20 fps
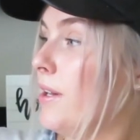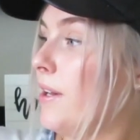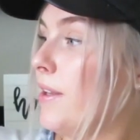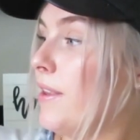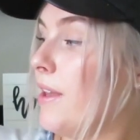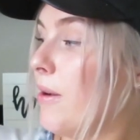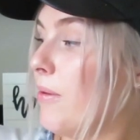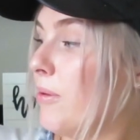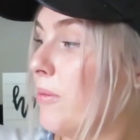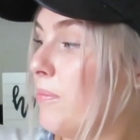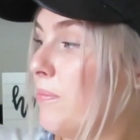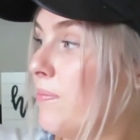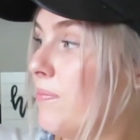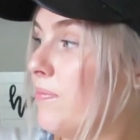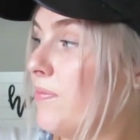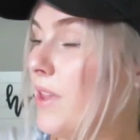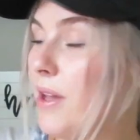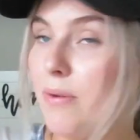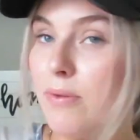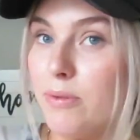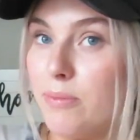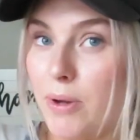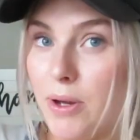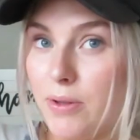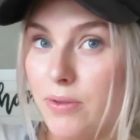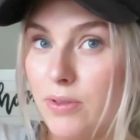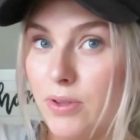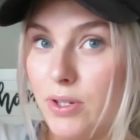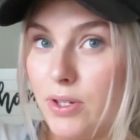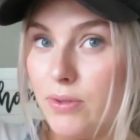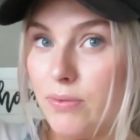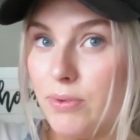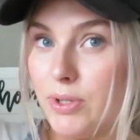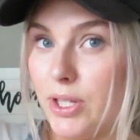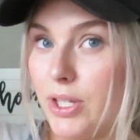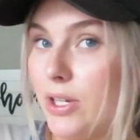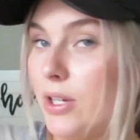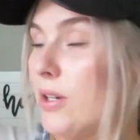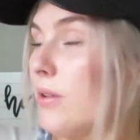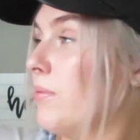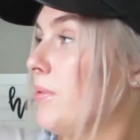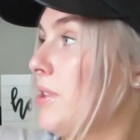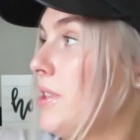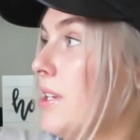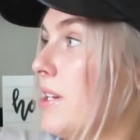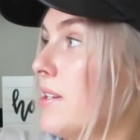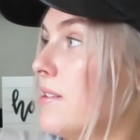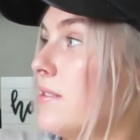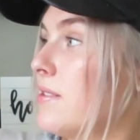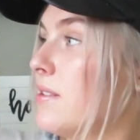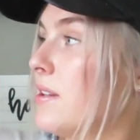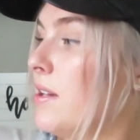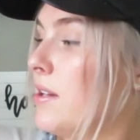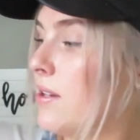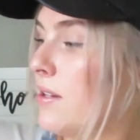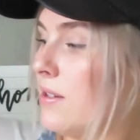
and that would they would both look really good with this.